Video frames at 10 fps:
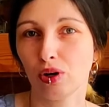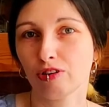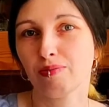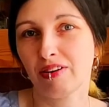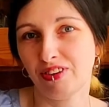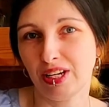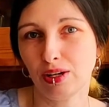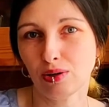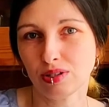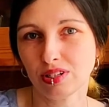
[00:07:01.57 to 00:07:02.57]
one of my
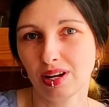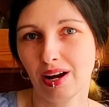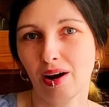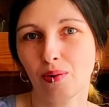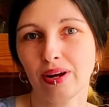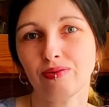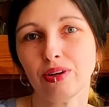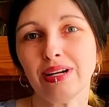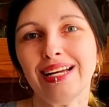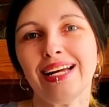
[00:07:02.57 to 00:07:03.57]
videos.
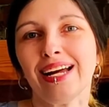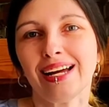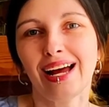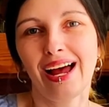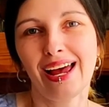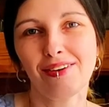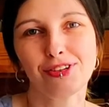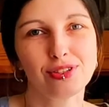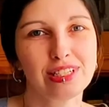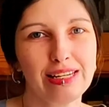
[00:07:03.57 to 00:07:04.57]
However, I
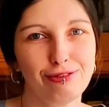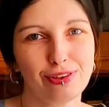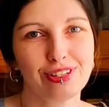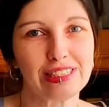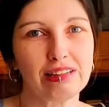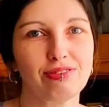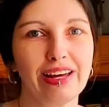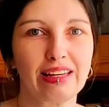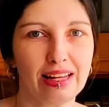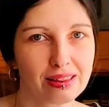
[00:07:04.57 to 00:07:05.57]
have to see first if
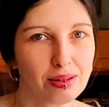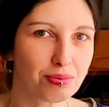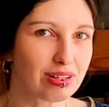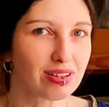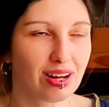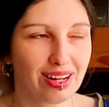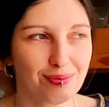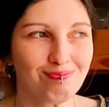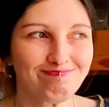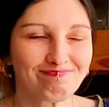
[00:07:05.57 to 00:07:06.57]
I get them in
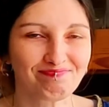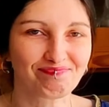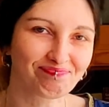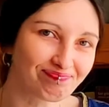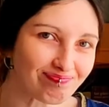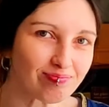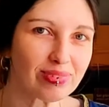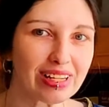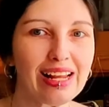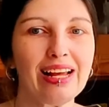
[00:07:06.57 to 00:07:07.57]
time.
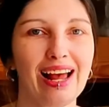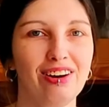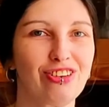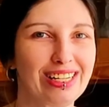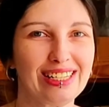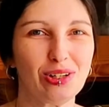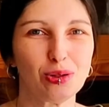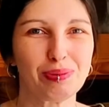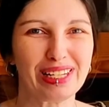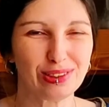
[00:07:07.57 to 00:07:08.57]
I really
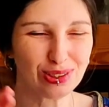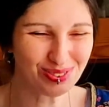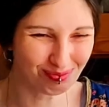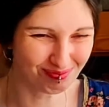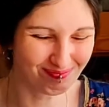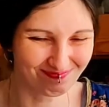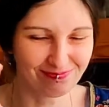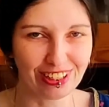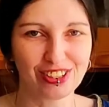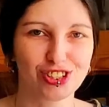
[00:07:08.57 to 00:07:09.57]
hope I do,
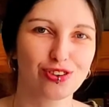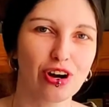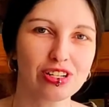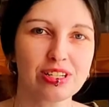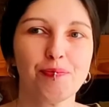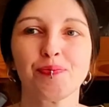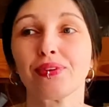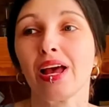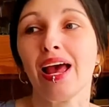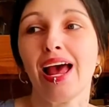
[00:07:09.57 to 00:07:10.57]
fingers crossed.
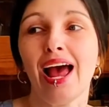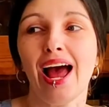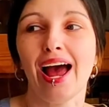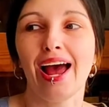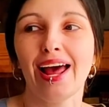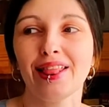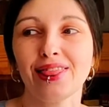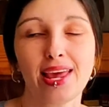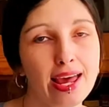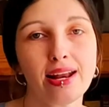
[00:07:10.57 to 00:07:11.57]

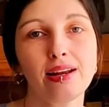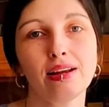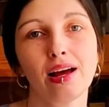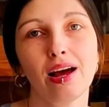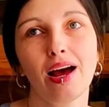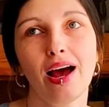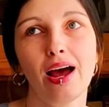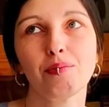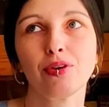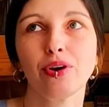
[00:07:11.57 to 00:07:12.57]
And then
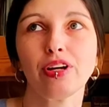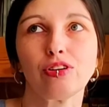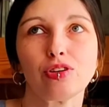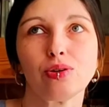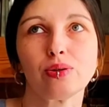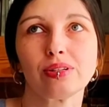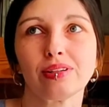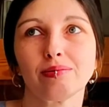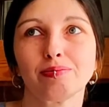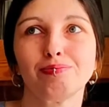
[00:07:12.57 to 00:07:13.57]
I'm going to
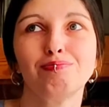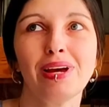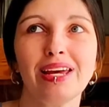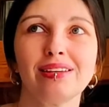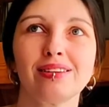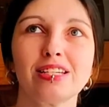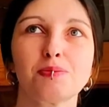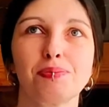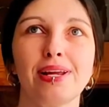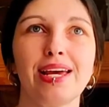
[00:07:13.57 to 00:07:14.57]
make
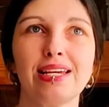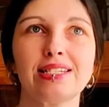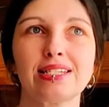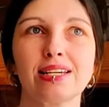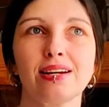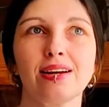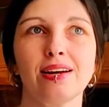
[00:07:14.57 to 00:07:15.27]
this place,